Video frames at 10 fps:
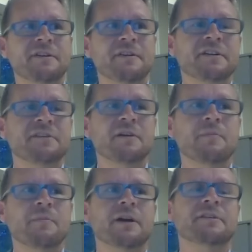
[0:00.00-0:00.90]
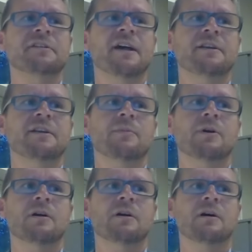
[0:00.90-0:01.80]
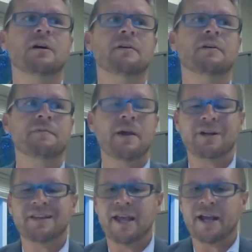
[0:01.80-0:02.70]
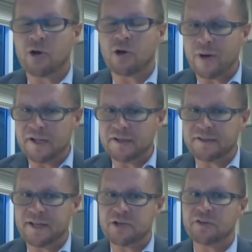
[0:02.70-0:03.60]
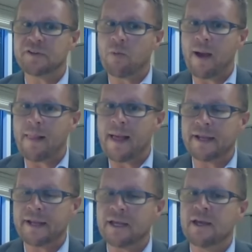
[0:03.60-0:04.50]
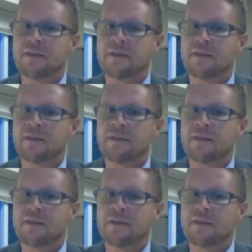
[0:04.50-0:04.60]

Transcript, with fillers: the system, there is a set number of, so if they were to take a quiz and not do so well on it,